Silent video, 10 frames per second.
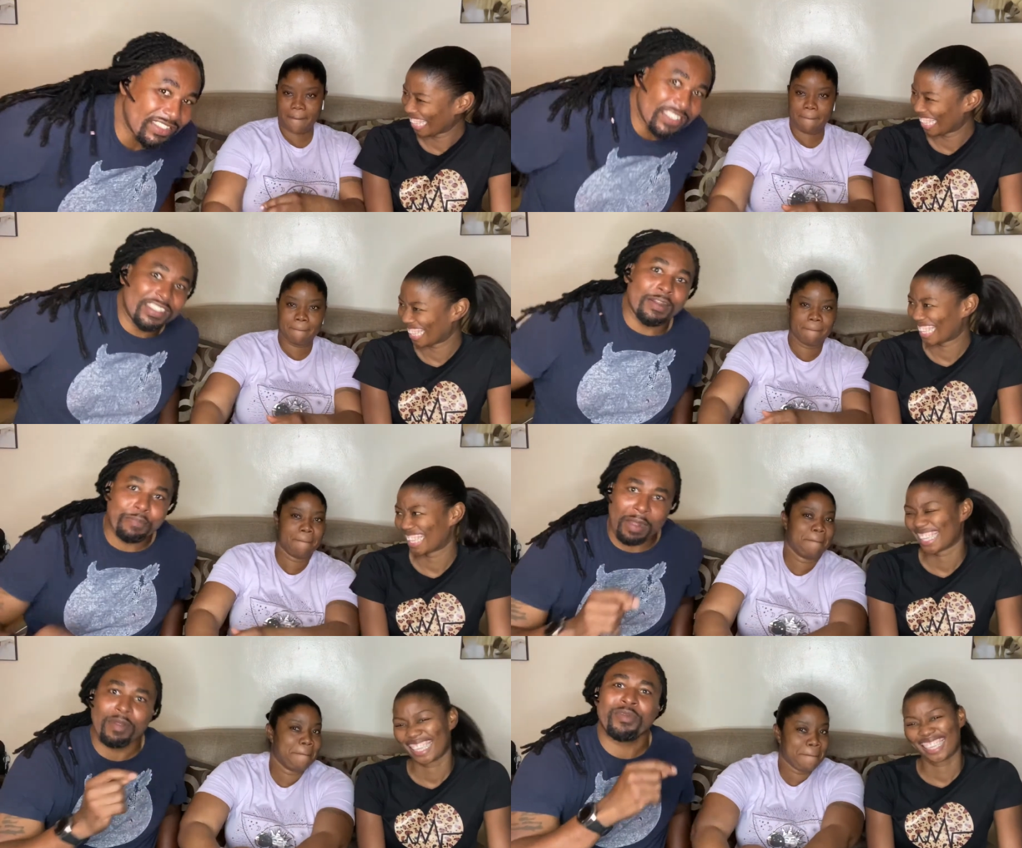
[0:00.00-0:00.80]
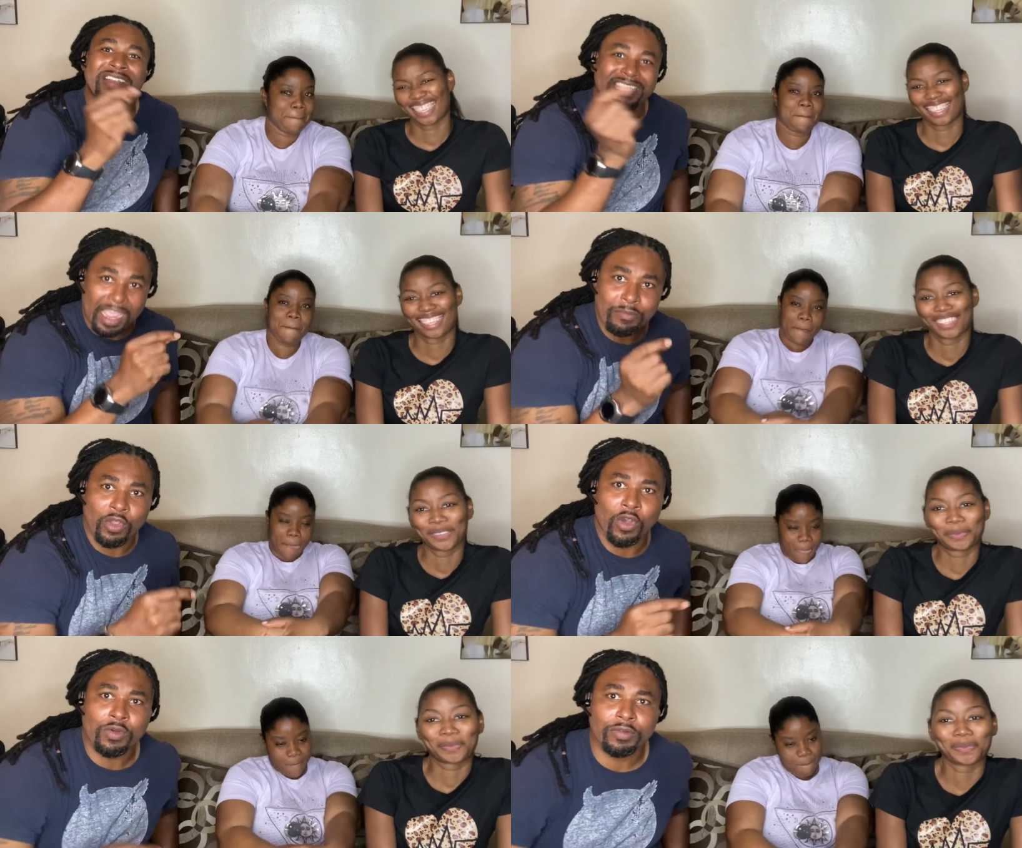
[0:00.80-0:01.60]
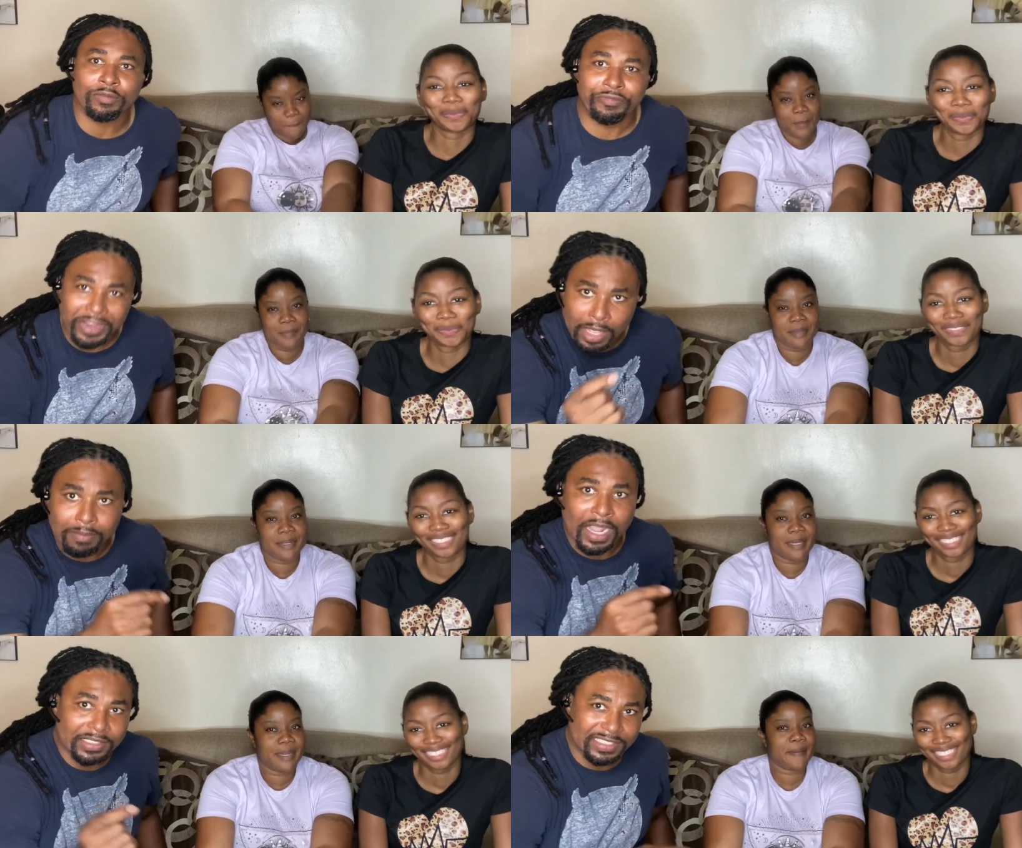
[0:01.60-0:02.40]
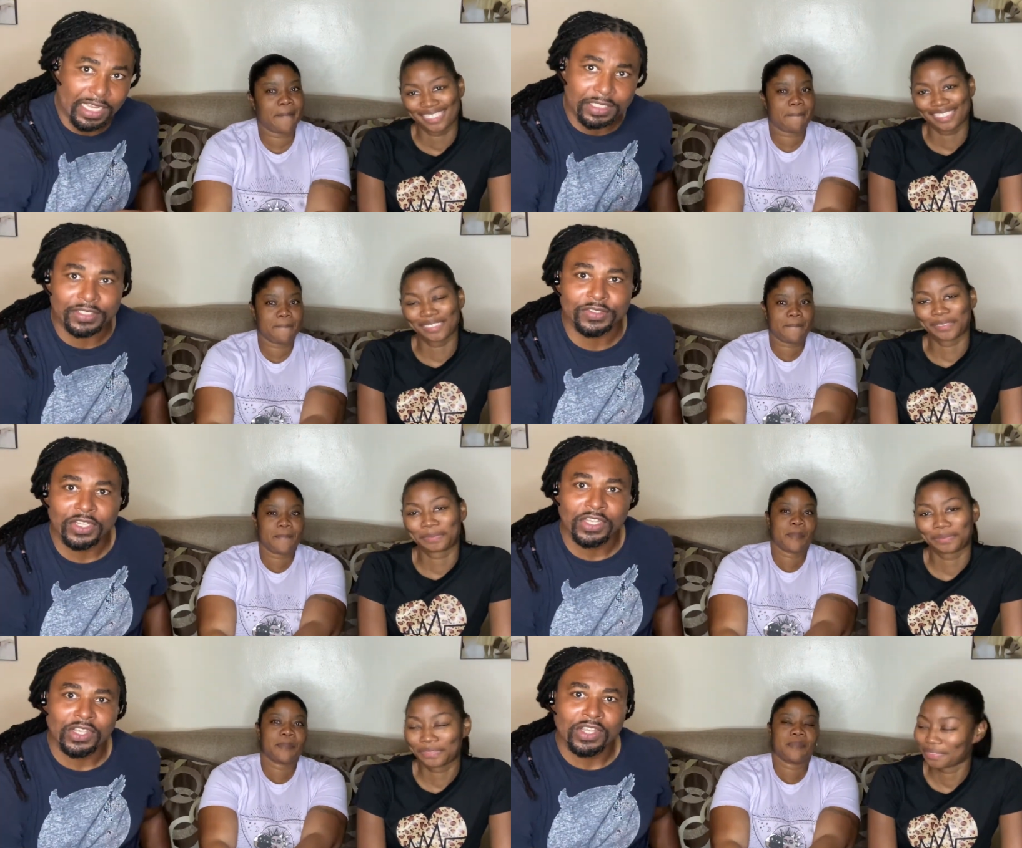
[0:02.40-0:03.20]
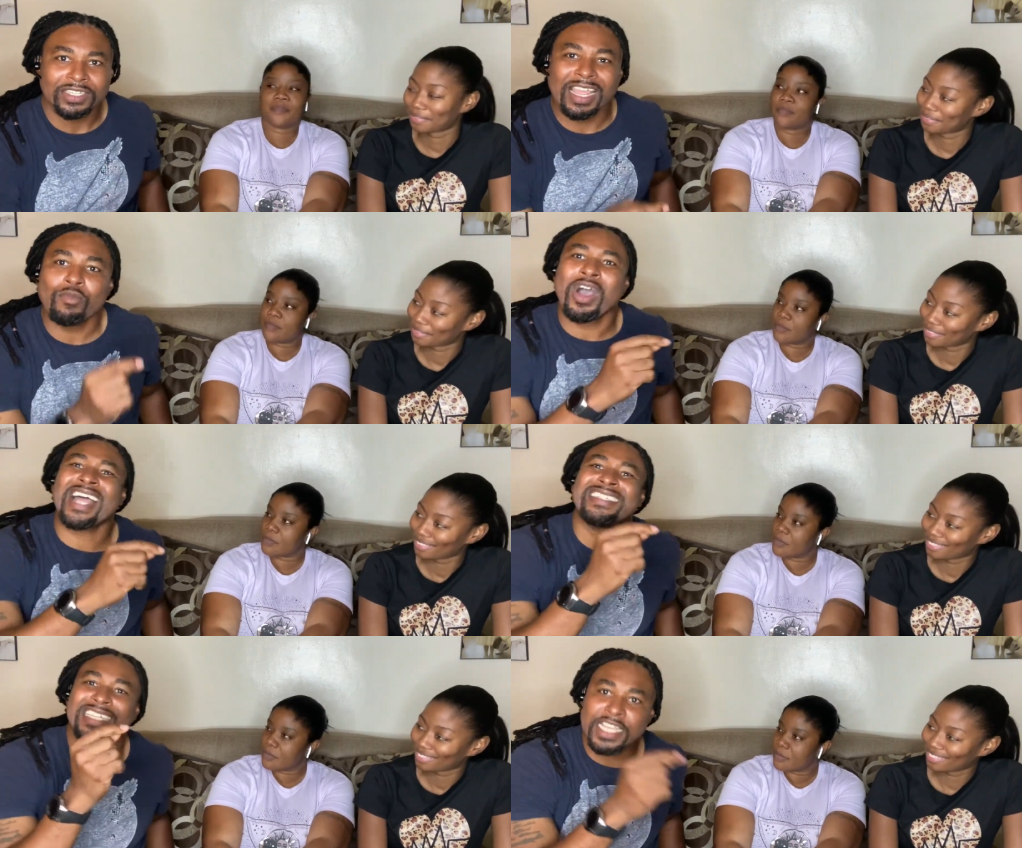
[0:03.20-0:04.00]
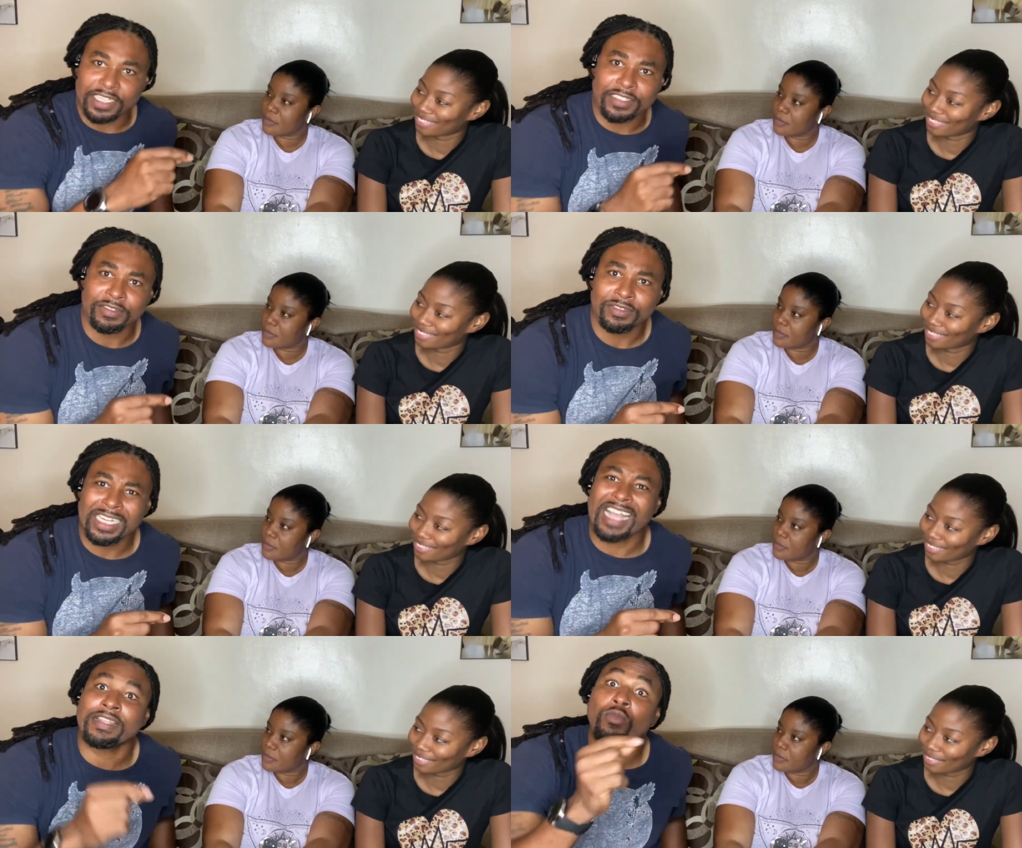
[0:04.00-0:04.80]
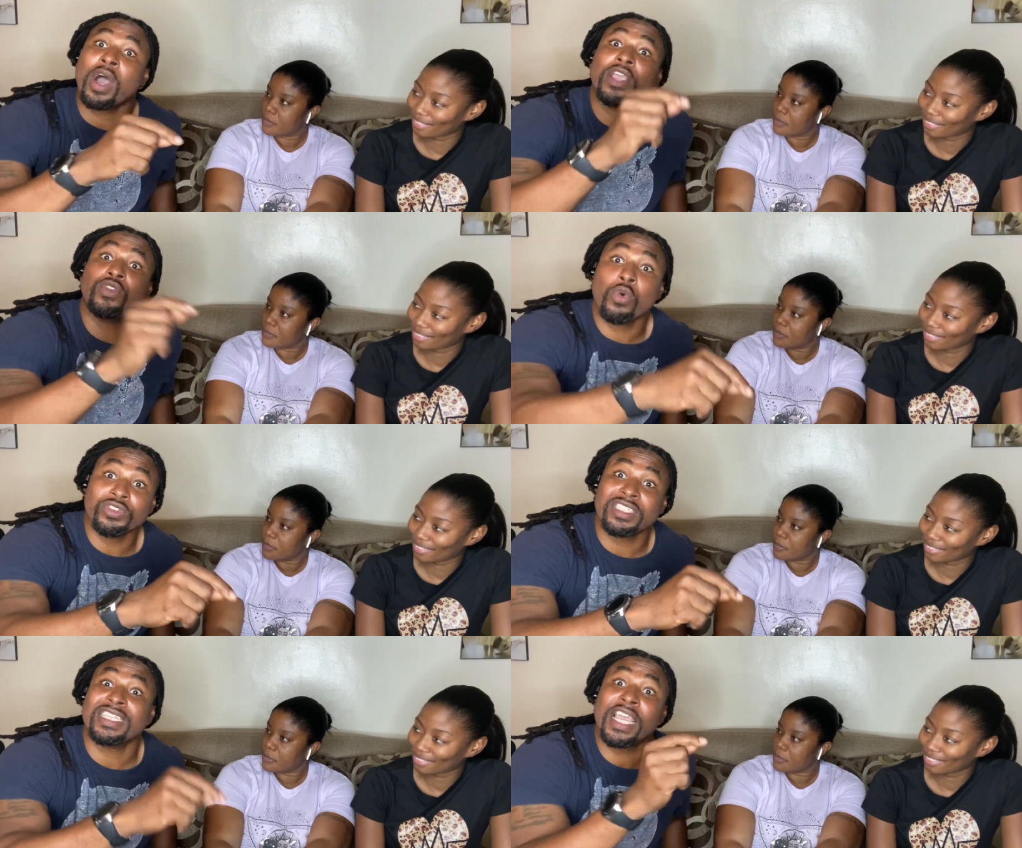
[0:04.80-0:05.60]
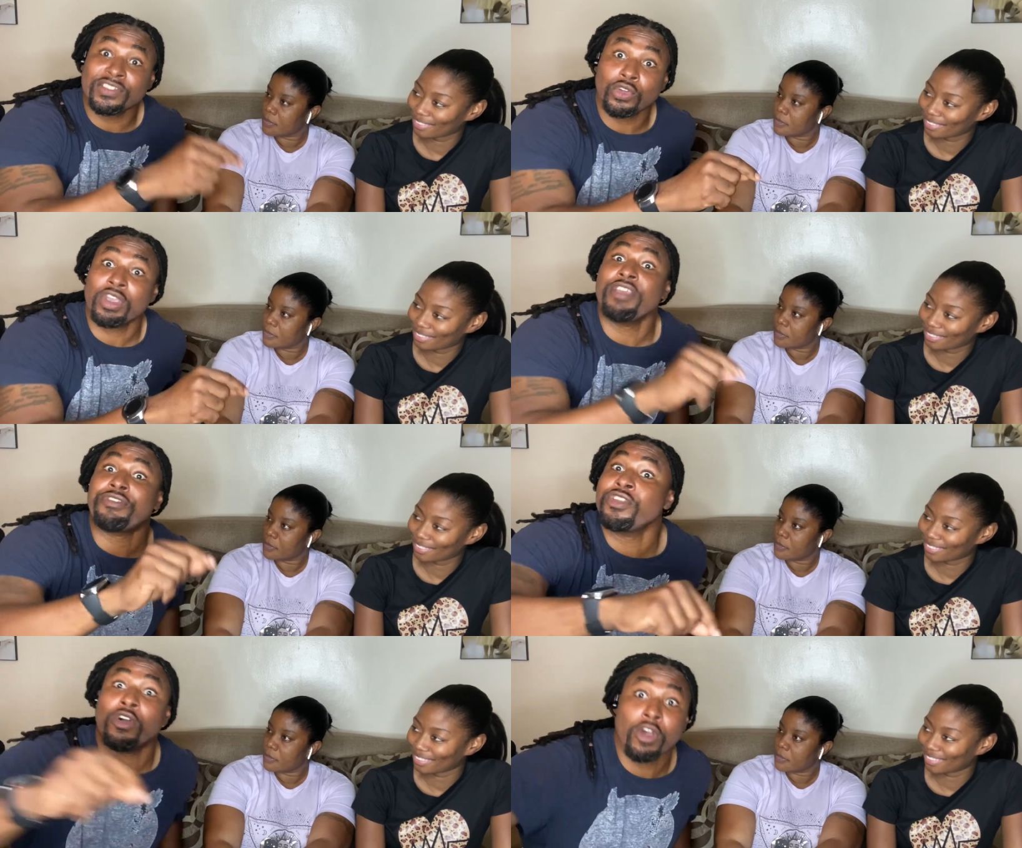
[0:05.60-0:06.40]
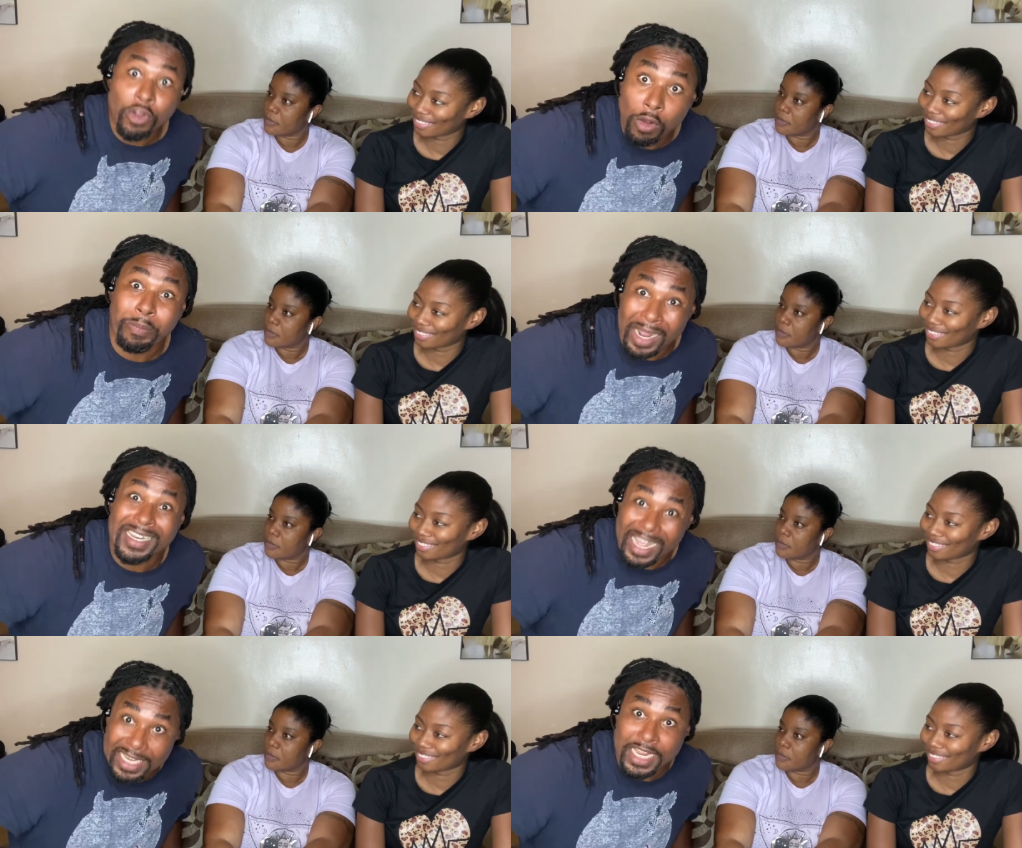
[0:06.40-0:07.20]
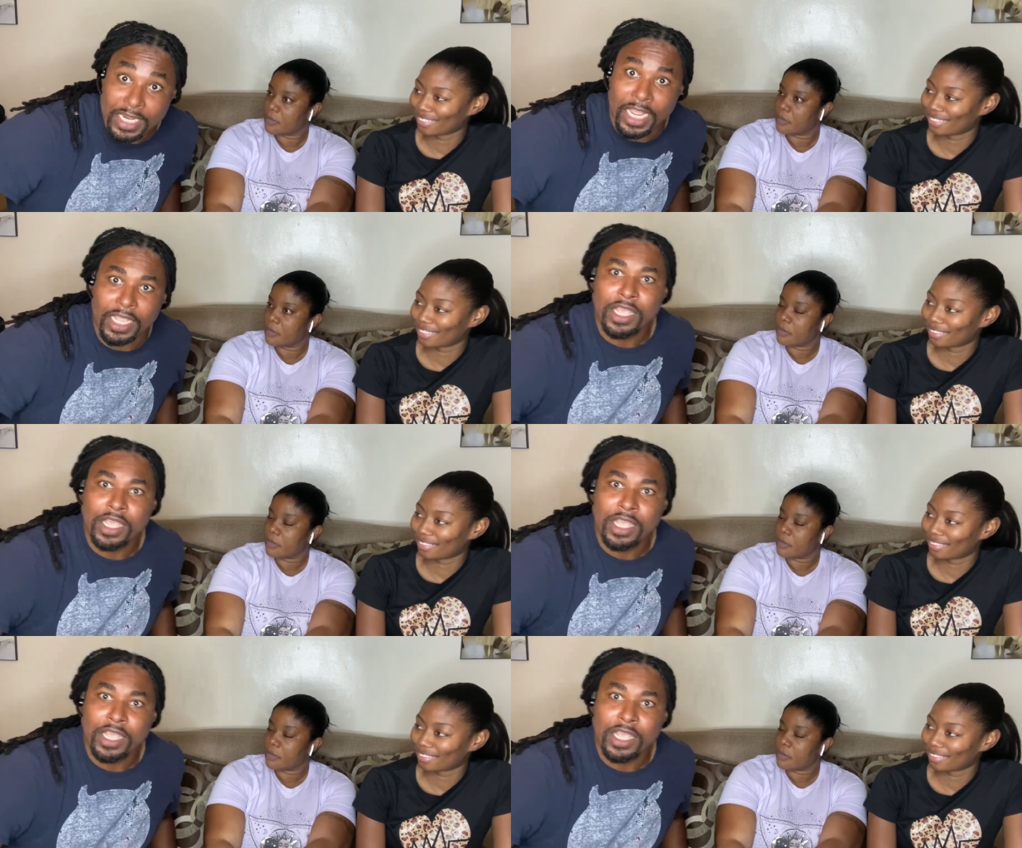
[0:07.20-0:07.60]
Speaker 1: you see the problem with them now, mm -hmm. feel their mindset, mm -hmm. them want date. Because they want to use it against you if you no go down panda day there.